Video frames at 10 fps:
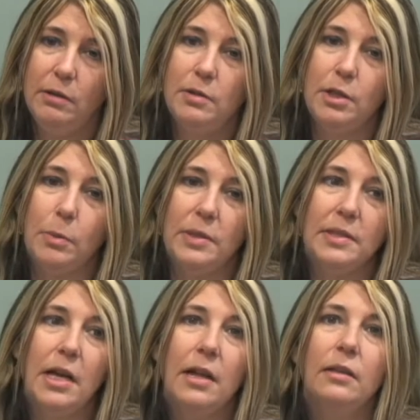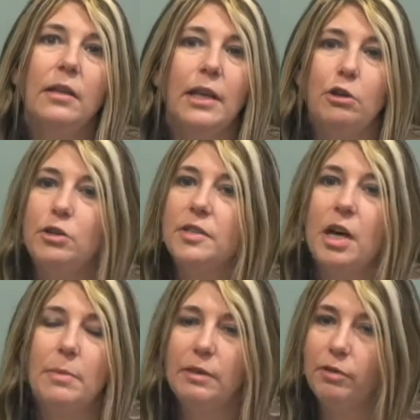So it's not like you're just
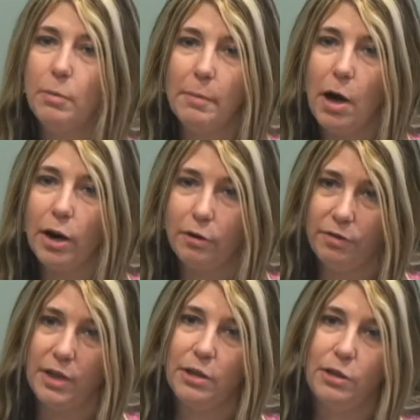coming in for mammography.